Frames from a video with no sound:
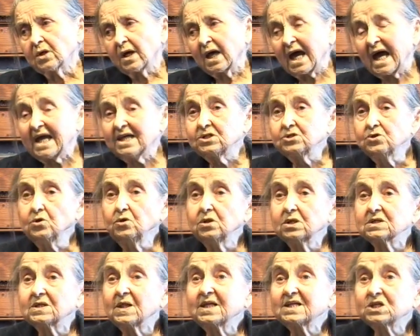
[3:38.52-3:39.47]

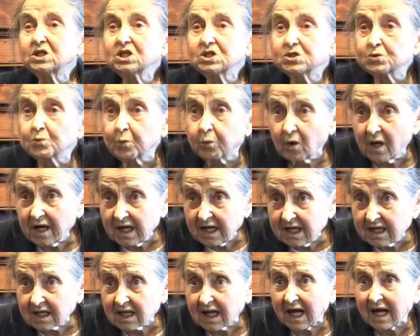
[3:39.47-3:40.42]
it is
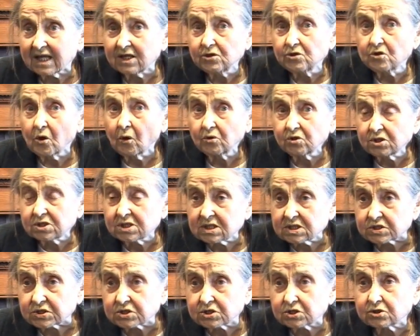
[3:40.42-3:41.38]
where I
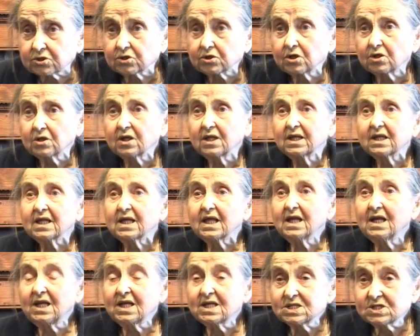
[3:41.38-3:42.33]
noticed
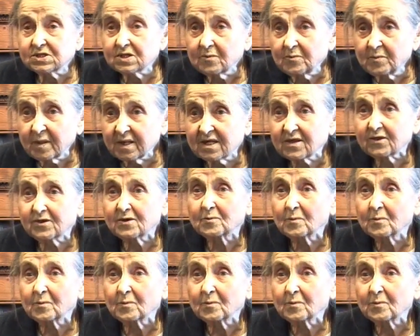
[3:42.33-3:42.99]
Elizabeth